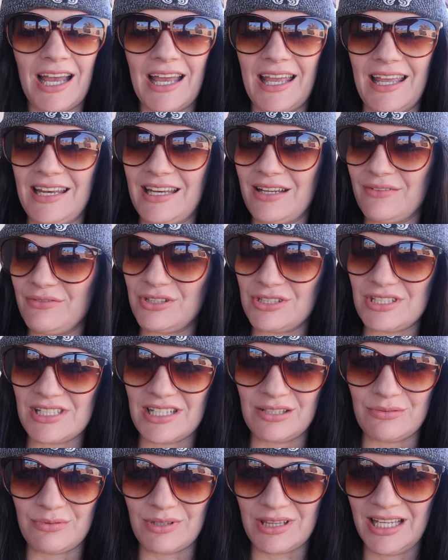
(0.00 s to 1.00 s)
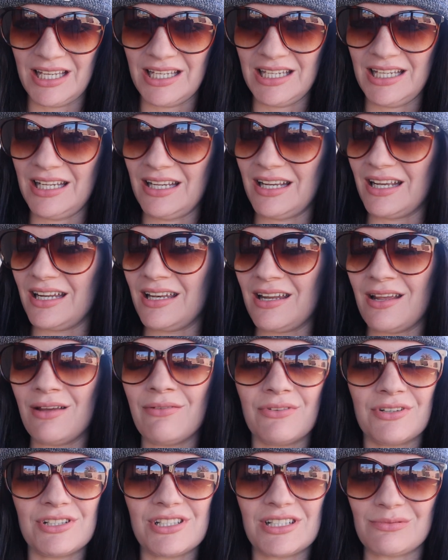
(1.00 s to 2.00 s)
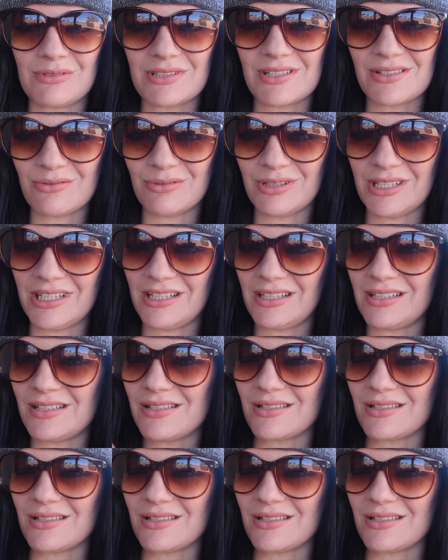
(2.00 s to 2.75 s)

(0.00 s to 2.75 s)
I never did with Annie, I never did with Sawyer,